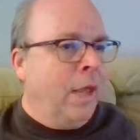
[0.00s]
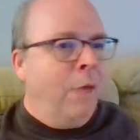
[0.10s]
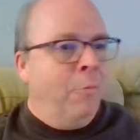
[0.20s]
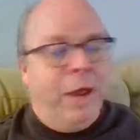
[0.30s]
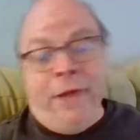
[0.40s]

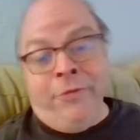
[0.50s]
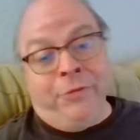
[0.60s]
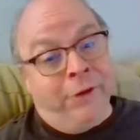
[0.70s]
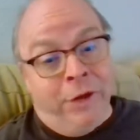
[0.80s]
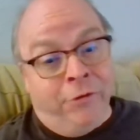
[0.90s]
we hadn't
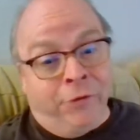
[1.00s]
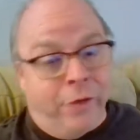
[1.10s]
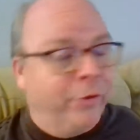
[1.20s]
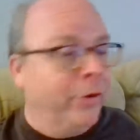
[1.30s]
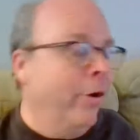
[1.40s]
seen each
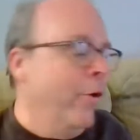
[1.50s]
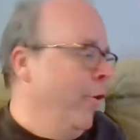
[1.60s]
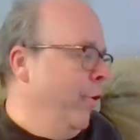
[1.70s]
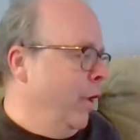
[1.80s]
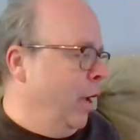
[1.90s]
other,
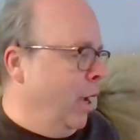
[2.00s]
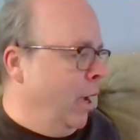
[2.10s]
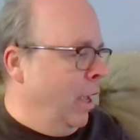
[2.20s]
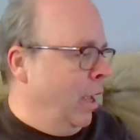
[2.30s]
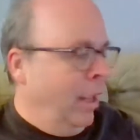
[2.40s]

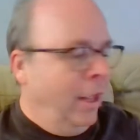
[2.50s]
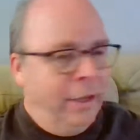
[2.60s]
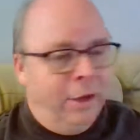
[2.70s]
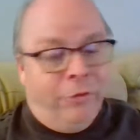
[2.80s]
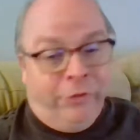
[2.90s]

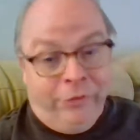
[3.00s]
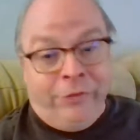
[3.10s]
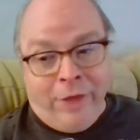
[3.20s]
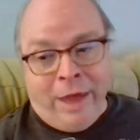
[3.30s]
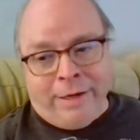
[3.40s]

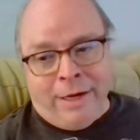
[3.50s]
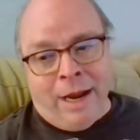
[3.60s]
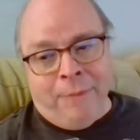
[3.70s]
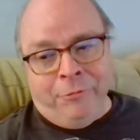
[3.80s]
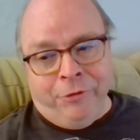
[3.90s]
since that
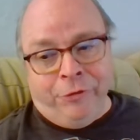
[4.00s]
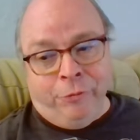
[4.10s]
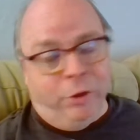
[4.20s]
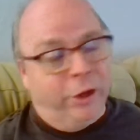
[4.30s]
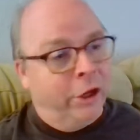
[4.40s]
time. Just
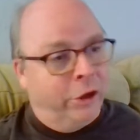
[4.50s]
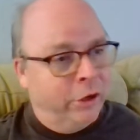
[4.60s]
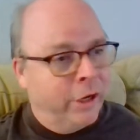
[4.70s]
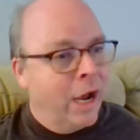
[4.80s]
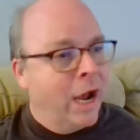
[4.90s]
really a
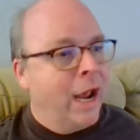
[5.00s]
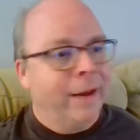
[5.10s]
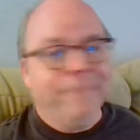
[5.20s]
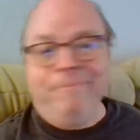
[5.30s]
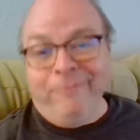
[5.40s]
good
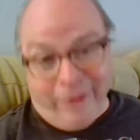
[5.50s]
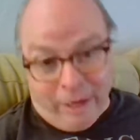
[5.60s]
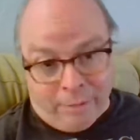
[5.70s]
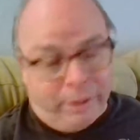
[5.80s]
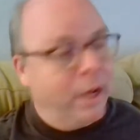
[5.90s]
guy,
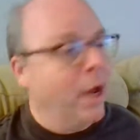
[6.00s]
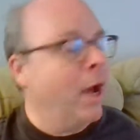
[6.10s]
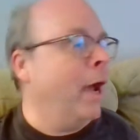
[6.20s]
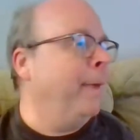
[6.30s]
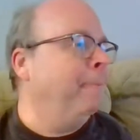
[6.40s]
family
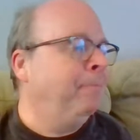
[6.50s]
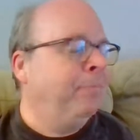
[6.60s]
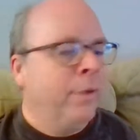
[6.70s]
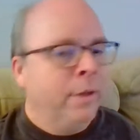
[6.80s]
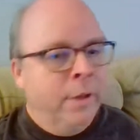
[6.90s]
guy,
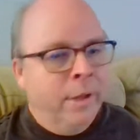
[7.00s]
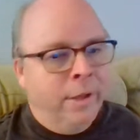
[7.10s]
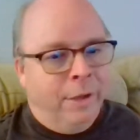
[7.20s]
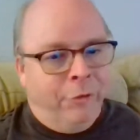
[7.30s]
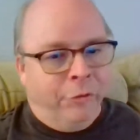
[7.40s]

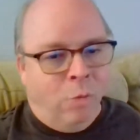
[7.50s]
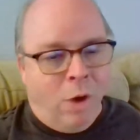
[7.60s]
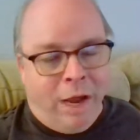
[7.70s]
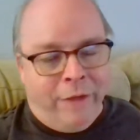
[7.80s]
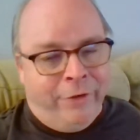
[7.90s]
loved his
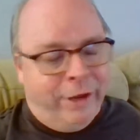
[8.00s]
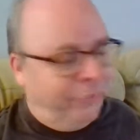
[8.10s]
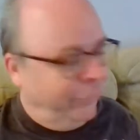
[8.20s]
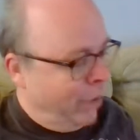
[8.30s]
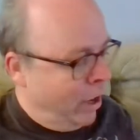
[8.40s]
wife. He had a
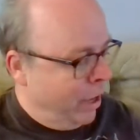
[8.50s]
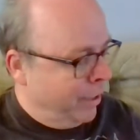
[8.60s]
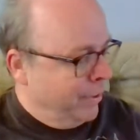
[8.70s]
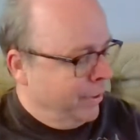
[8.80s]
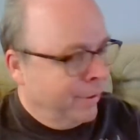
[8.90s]

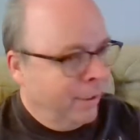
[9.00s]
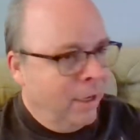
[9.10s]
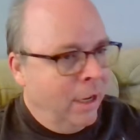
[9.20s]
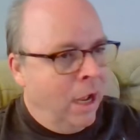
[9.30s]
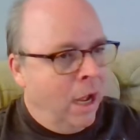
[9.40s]
son,
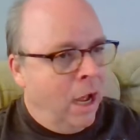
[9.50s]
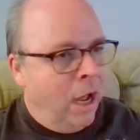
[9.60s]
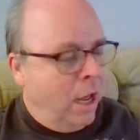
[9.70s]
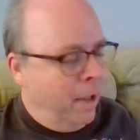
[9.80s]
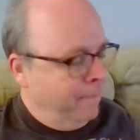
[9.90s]

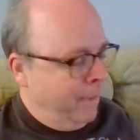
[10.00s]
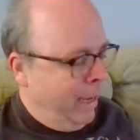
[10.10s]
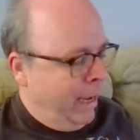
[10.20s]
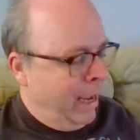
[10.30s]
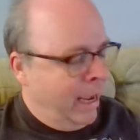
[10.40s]

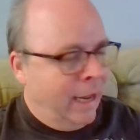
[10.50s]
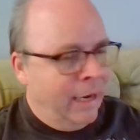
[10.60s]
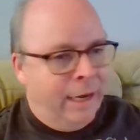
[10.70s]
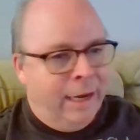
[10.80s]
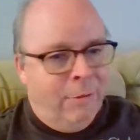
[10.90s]

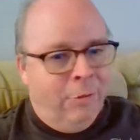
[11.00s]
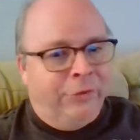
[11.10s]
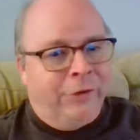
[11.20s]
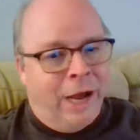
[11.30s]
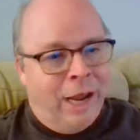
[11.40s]
and he
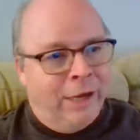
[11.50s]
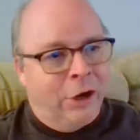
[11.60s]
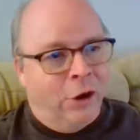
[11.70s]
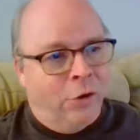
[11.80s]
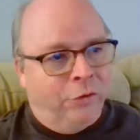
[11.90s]
was
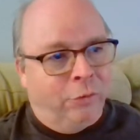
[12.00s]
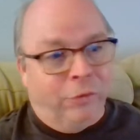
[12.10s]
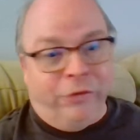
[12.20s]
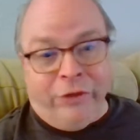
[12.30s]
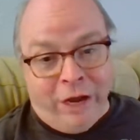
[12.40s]
diagnosed
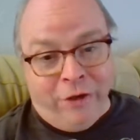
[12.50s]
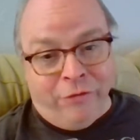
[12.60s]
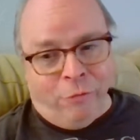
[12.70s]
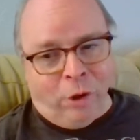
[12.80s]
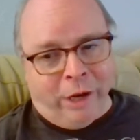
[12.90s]
with stage
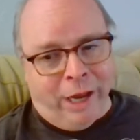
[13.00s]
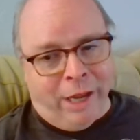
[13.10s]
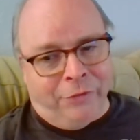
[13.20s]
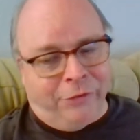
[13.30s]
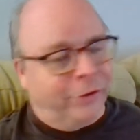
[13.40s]
4
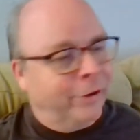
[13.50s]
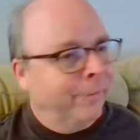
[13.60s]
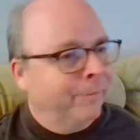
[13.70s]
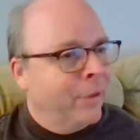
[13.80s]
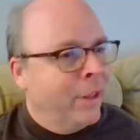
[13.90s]
cancer.
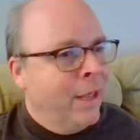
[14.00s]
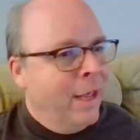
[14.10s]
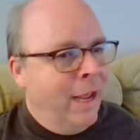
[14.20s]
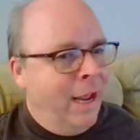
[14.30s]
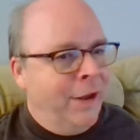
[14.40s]

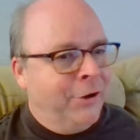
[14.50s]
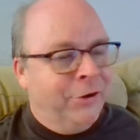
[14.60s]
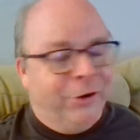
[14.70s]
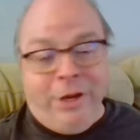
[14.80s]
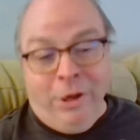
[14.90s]
And
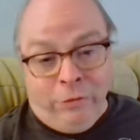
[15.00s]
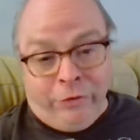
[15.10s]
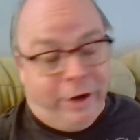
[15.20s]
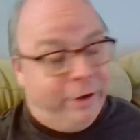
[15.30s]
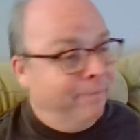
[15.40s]
you're in
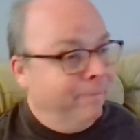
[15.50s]
Houston,